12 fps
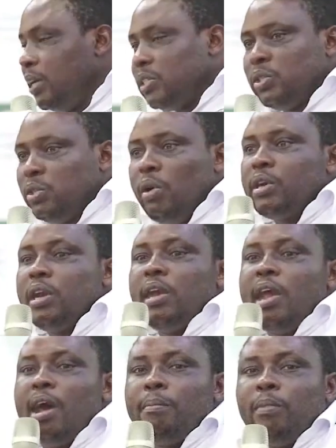It's not
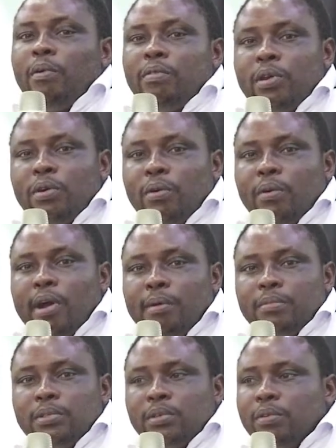the number of
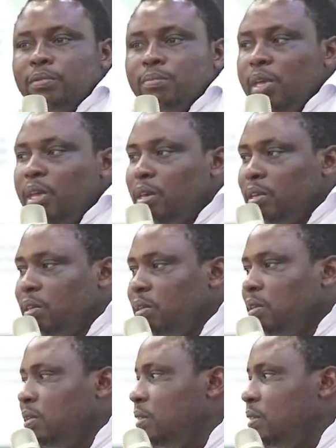kilograms of meat